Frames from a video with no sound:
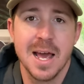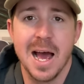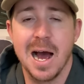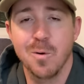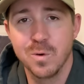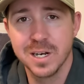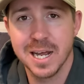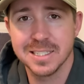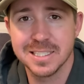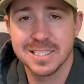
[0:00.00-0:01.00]
I would
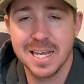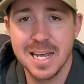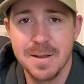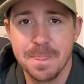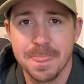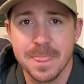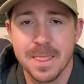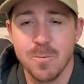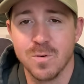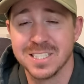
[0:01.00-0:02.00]
like to say
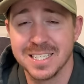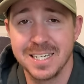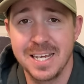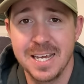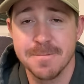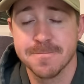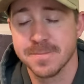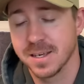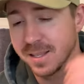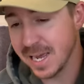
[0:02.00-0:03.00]
once again,
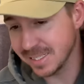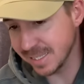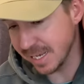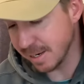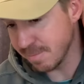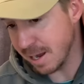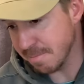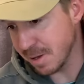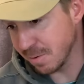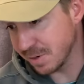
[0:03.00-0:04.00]
last thing about
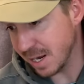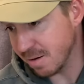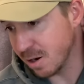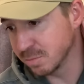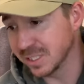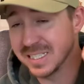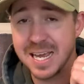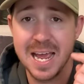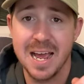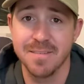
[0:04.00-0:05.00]
Middletown Homes is
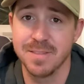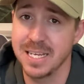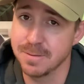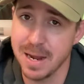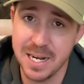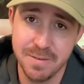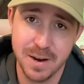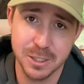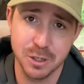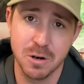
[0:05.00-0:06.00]
they have these
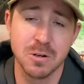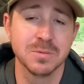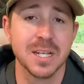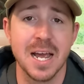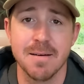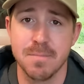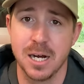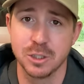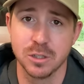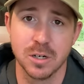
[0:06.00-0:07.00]
manufactured homes, they have
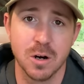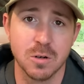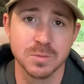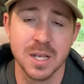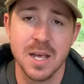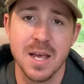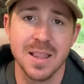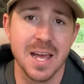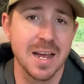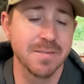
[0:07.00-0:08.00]
modular homes,
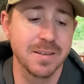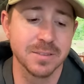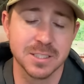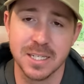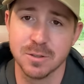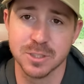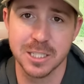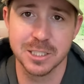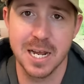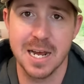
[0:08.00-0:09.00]
they have even single
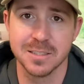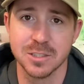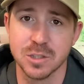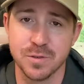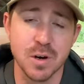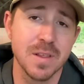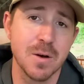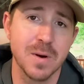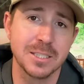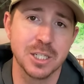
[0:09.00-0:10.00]
section houses. So if you're that
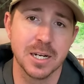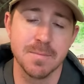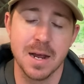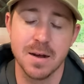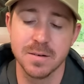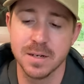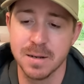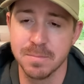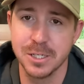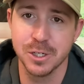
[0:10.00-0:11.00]
way, check them out
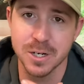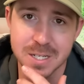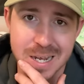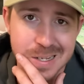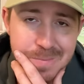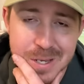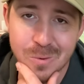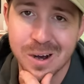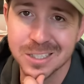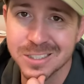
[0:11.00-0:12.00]
and be sure to tell them you
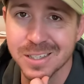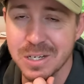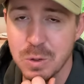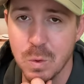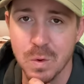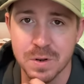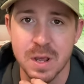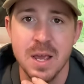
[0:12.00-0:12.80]
watch the tours.